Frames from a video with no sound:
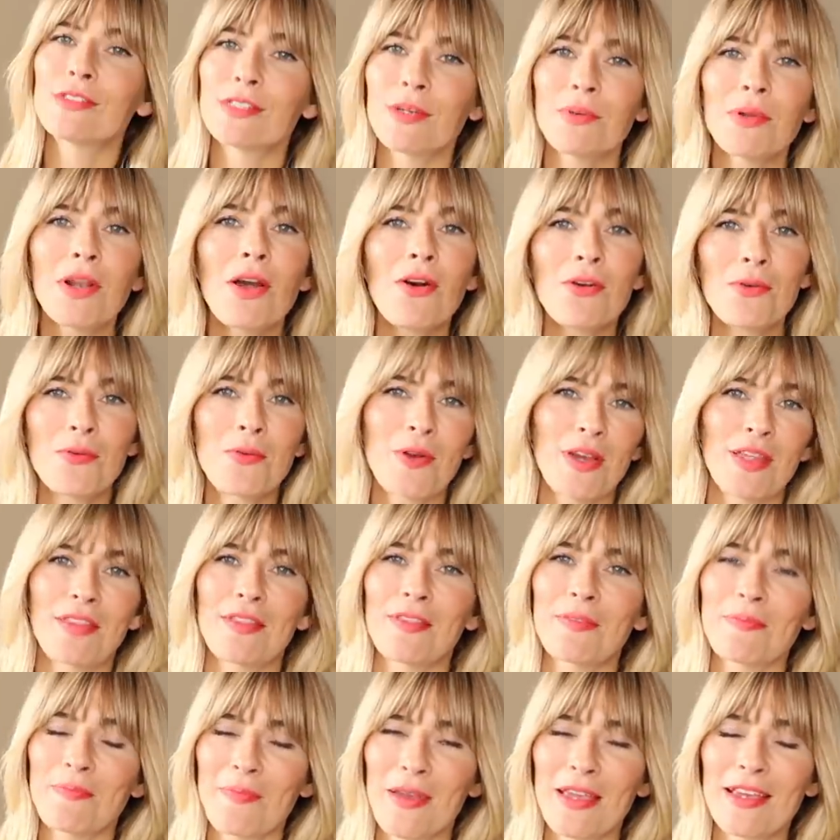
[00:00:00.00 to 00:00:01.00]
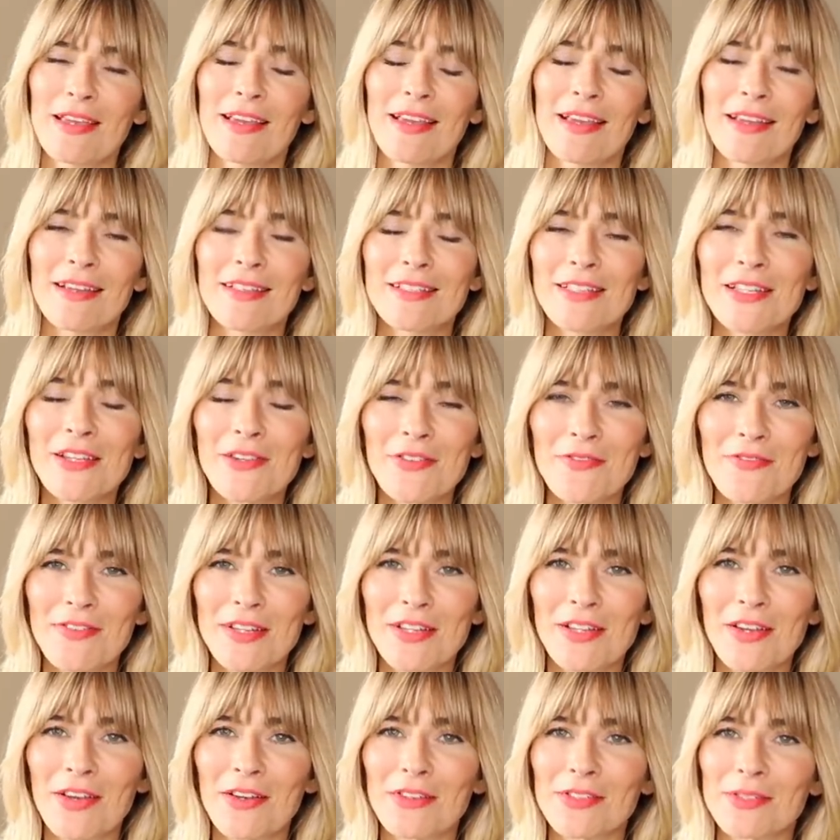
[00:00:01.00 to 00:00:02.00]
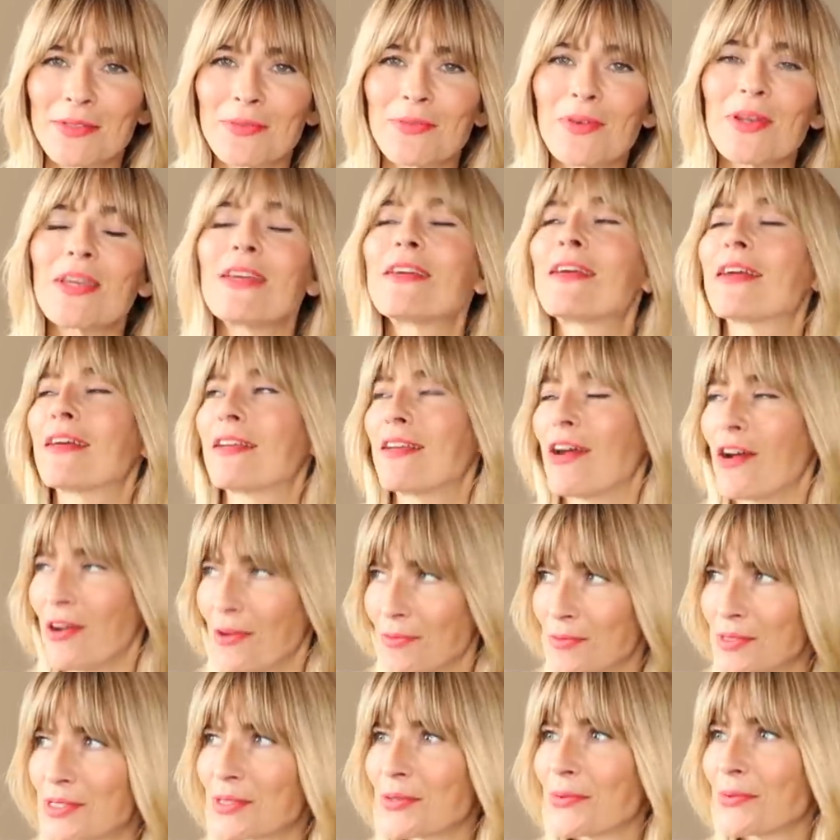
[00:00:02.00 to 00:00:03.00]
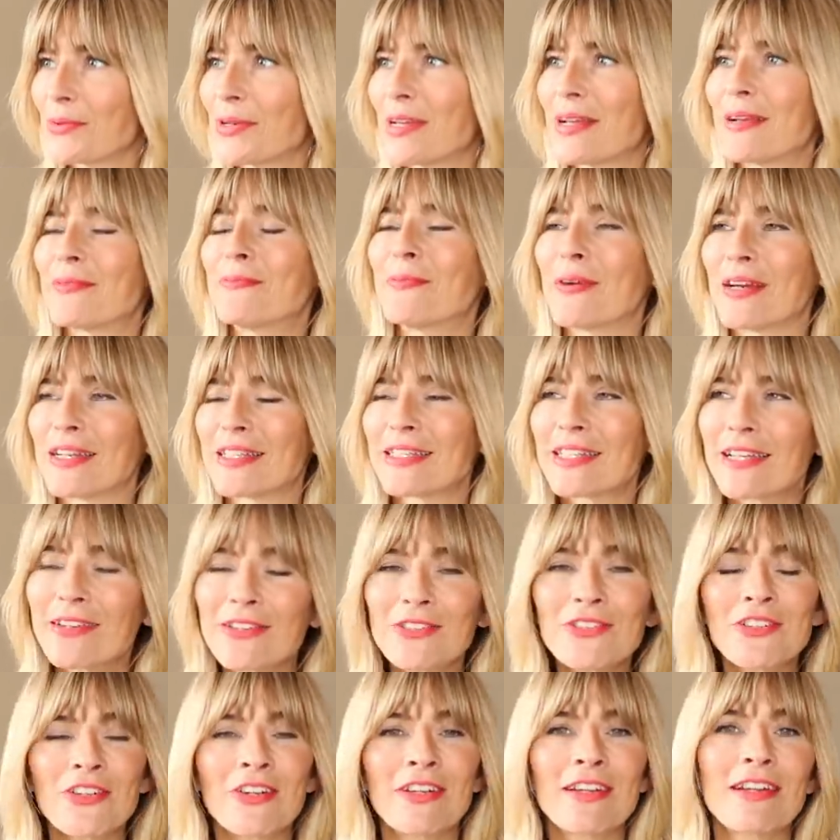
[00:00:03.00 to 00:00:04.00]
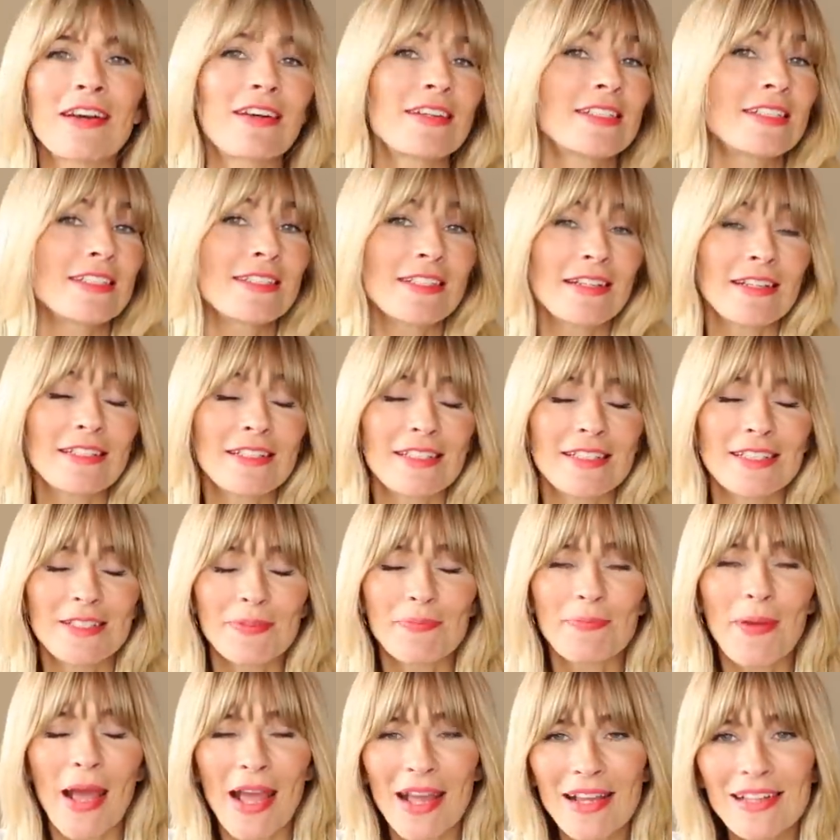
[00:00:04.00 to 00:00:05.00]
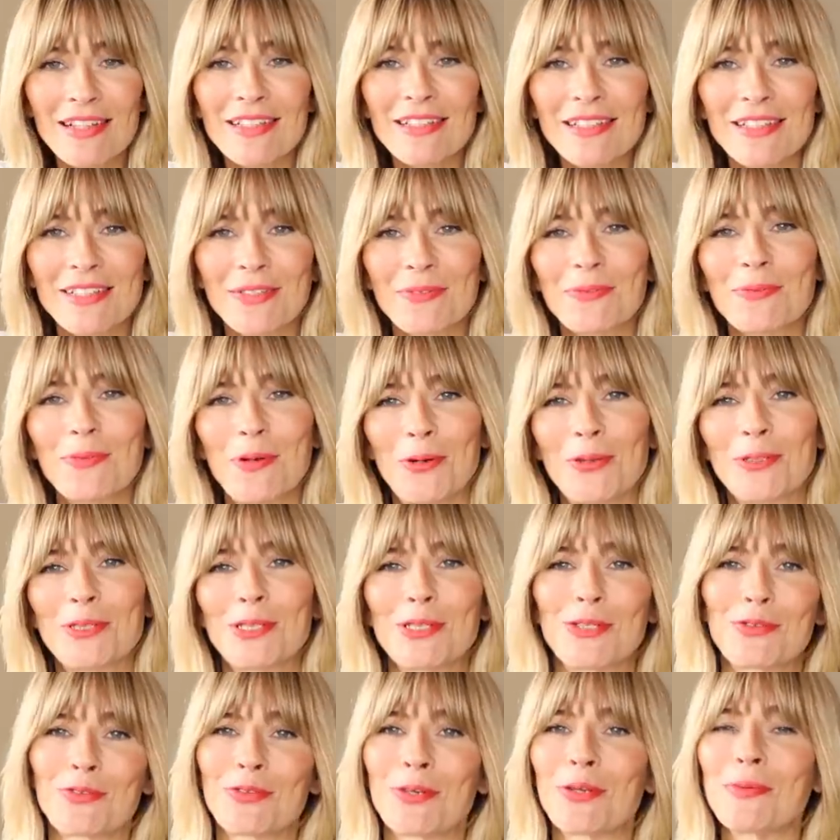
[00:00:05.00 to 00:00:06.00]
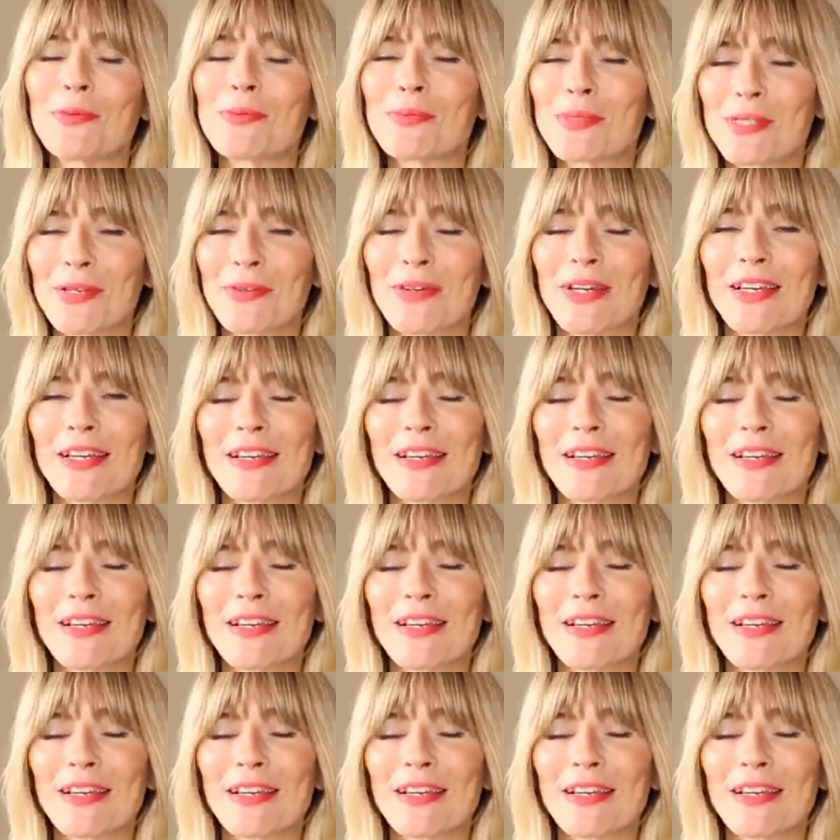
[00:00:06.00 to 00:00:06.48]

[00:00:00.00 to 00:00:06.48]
So along with making two videos a week and homeschooling my children, I decided to paint Walter's room so I